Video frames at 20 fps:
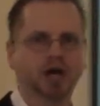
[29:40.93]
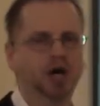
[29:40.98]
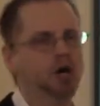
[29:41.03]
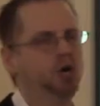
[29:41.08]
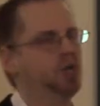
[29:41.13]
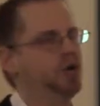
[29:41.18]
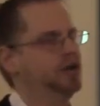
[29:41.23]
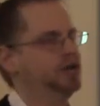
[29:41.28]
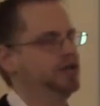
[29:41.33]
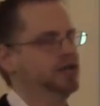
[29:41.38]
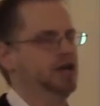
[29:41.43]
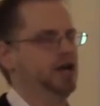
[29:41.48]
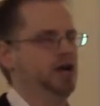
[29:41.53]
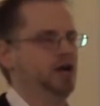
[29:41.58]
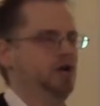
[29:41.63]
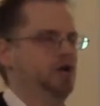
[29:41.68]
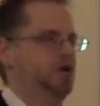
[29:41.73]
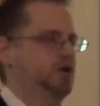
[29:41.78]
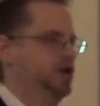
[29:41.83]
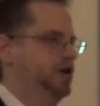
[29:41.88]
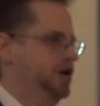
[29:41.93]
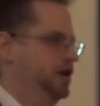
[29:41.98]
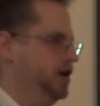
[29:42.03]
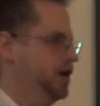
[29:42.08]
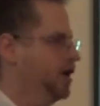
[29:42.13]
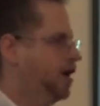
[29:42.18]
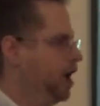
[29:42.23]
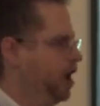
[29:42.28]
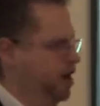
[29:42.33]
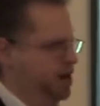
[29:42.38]
Oh, well, you know,
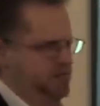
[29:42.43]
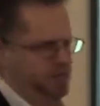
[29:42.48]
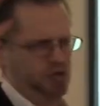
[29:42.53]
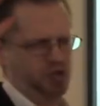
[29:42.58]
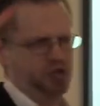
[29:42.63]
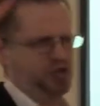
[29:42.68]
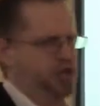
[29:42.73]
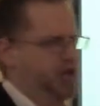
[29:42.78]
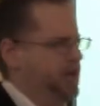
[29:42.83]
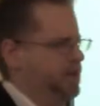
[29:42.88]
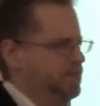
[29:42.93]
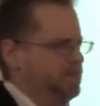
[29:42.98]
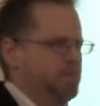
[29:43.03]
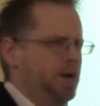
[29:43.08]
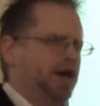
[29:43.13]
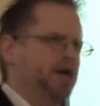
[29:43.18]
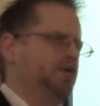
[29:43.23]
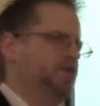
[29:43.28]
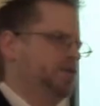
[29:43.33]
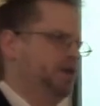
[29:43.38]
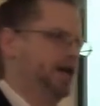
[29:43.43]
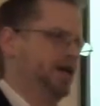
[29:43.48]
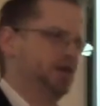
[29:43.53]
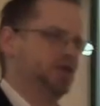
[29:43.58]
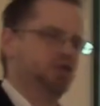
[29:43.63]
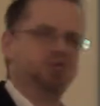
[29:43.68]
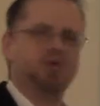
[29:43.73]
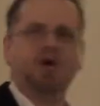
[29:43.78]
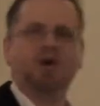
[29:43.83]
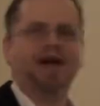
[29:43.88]
I'm saved by
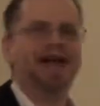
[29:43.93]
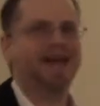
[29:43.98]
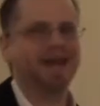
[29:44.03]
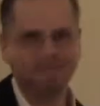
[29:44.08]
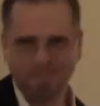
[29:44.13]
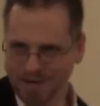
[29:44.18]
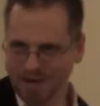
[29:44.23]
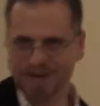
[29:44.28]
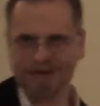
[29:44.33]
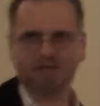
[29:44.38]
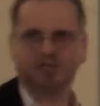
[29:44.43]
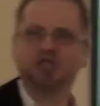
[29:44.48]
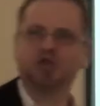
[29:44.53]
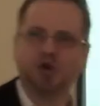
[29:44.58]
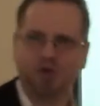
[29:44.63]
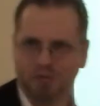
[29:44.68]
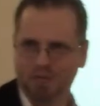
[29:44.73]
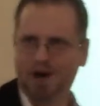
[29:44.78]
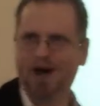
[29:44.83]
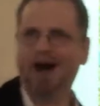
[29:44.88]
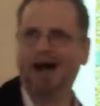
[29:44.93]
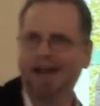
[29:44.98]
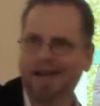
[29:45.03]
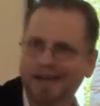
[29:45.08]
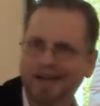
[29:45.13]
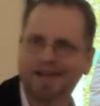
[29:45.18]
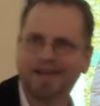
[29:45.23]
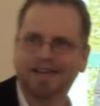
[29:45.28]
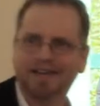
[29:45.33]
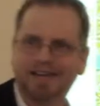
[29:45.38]
grace. Well, amen, so am
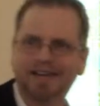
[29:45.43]
I.